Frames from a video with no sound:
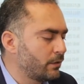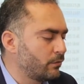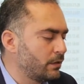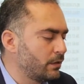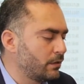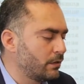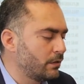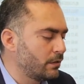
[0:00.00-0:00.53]

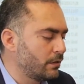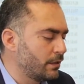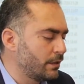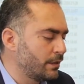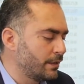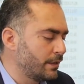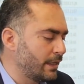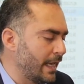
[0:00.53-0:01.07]
will
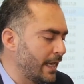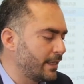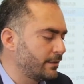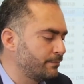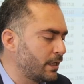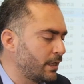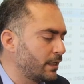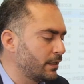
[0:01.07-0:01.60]
add
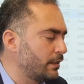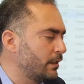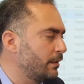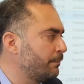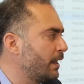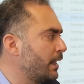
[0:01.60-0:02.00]
my